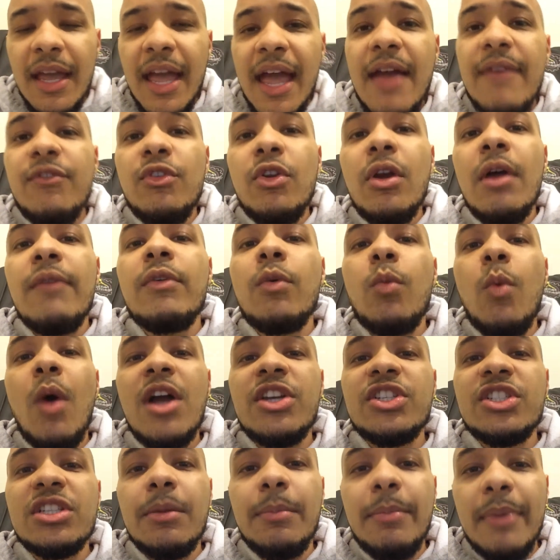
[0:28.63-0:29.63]
Have you ever
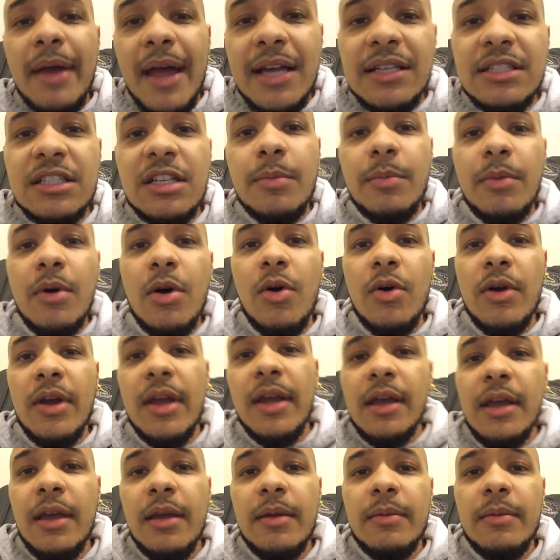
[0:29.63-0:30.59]
watched a basketball game?